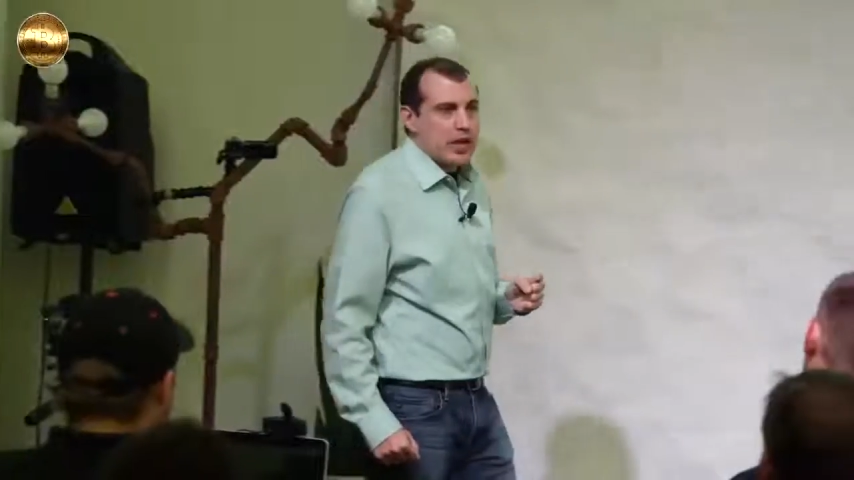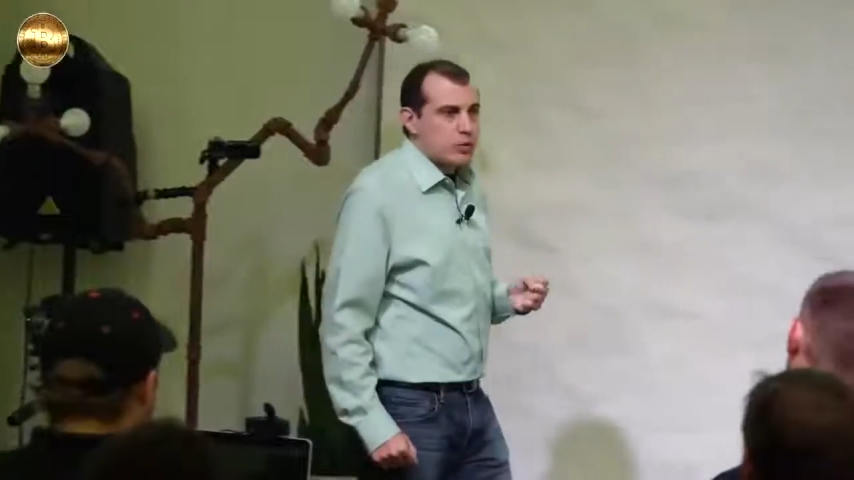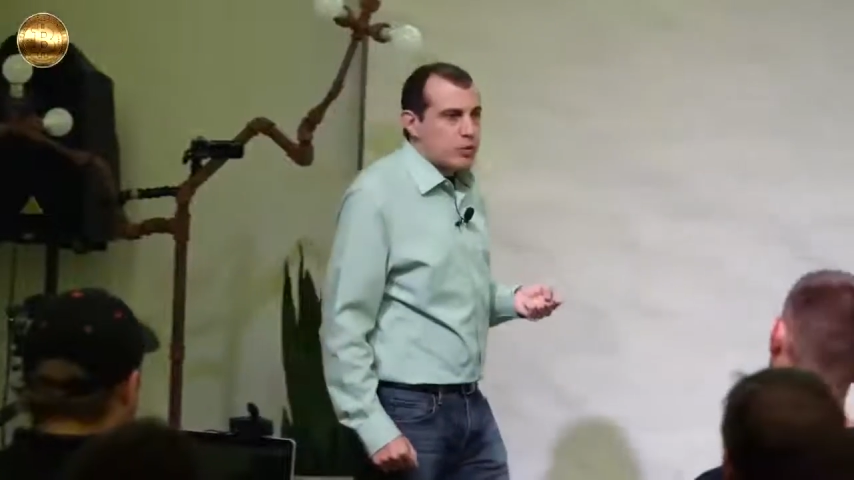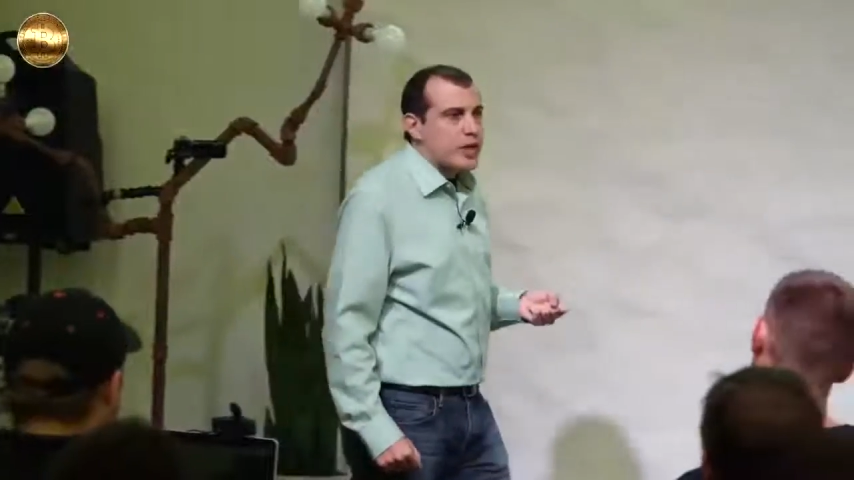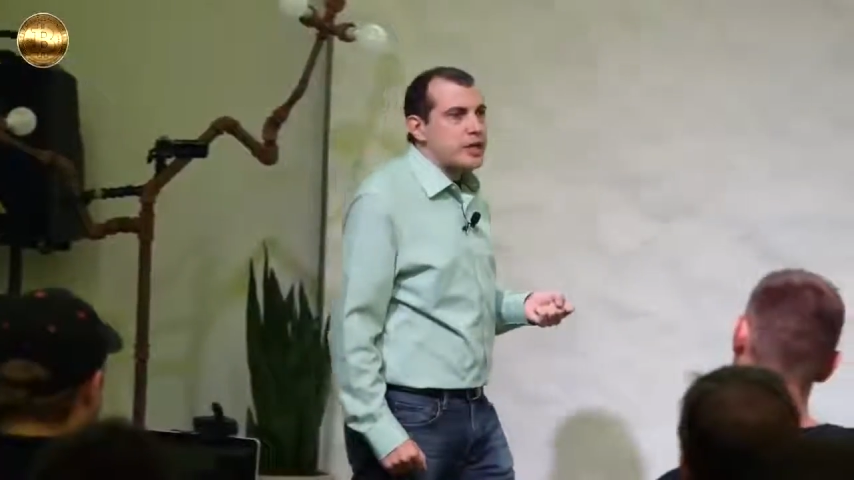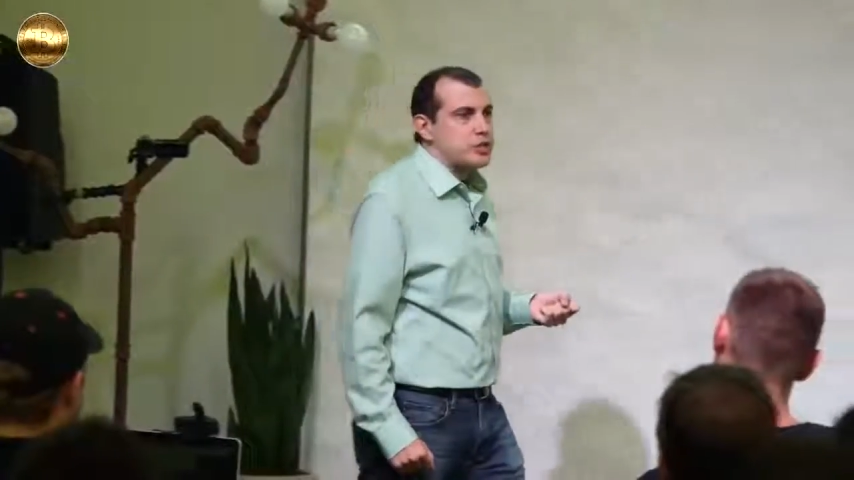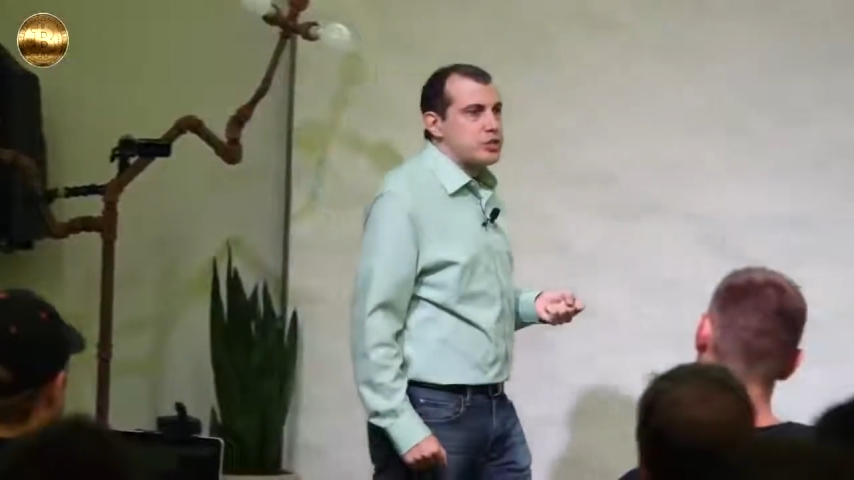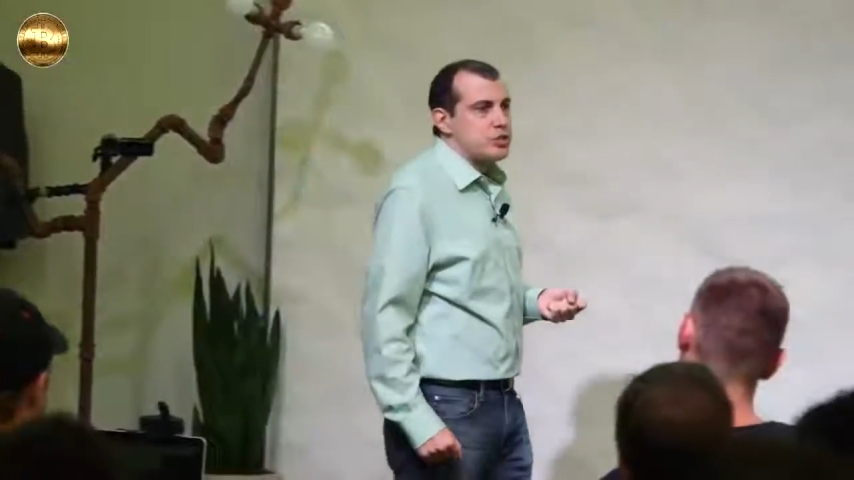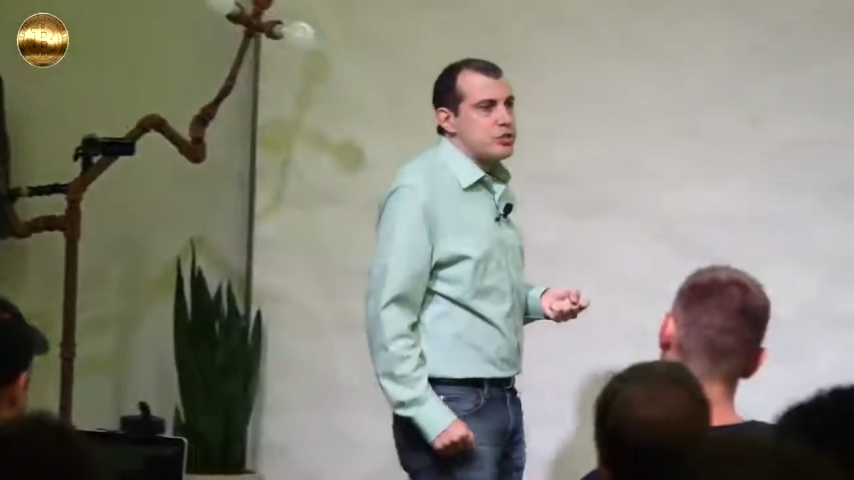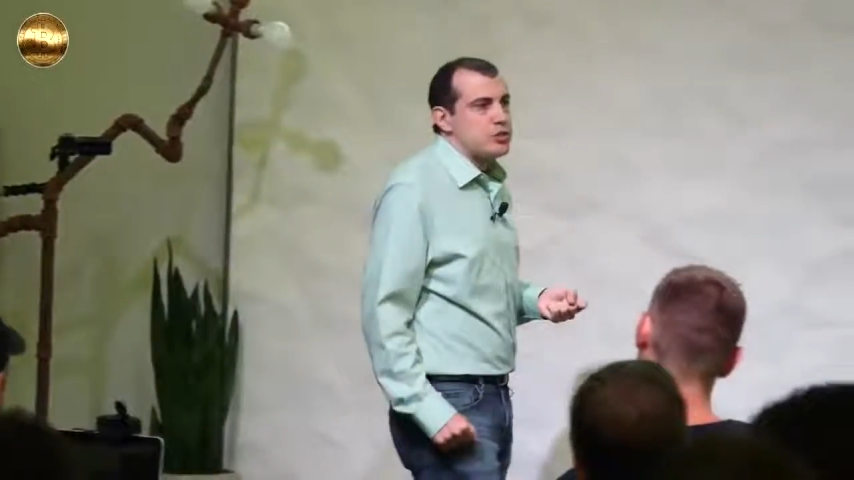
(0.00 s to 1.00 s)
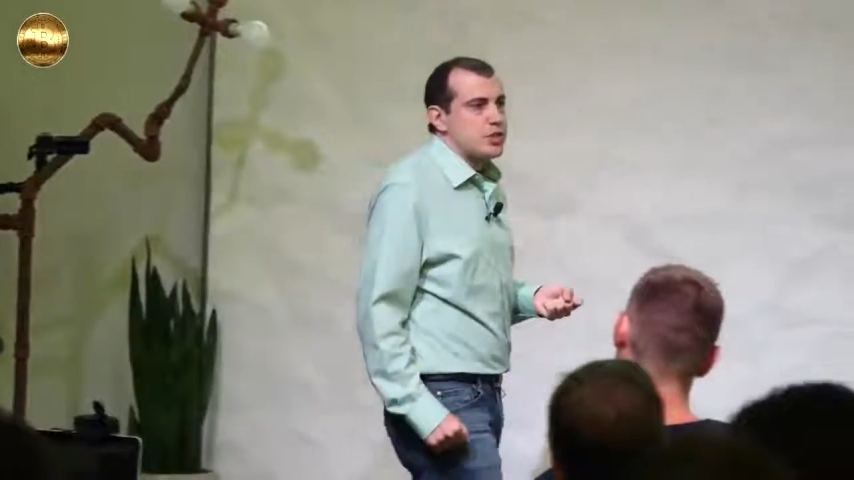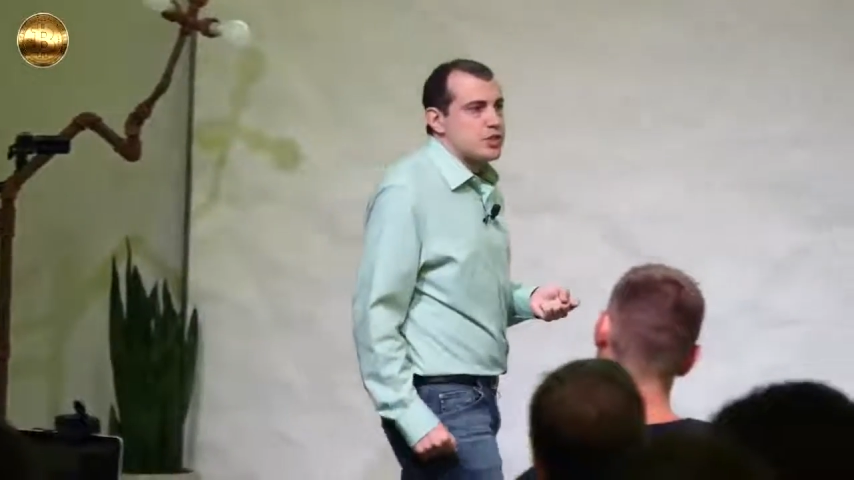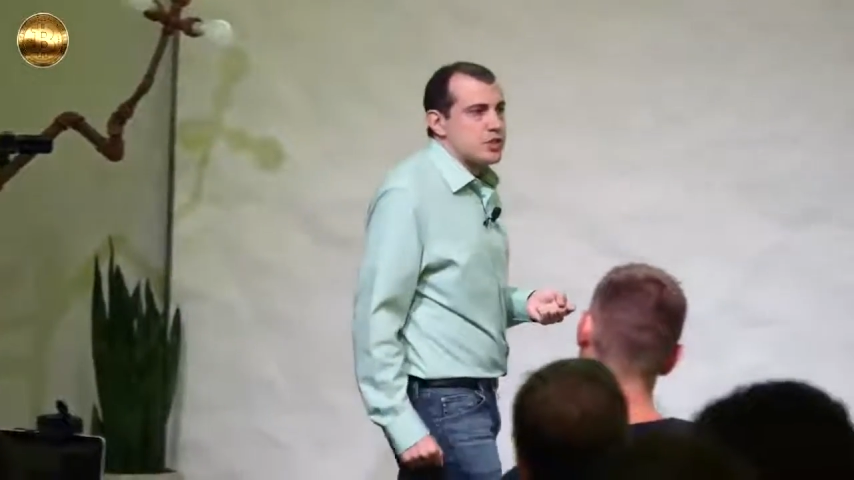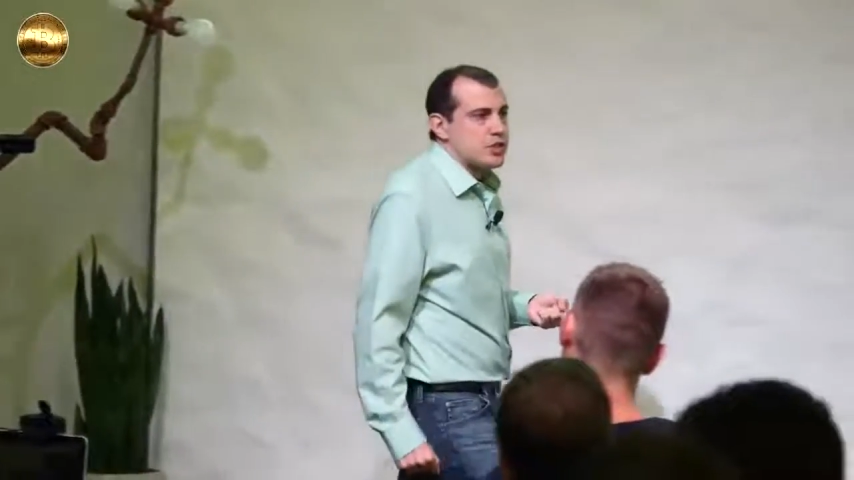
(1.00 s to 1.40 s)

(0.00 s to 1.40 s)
and reintroduces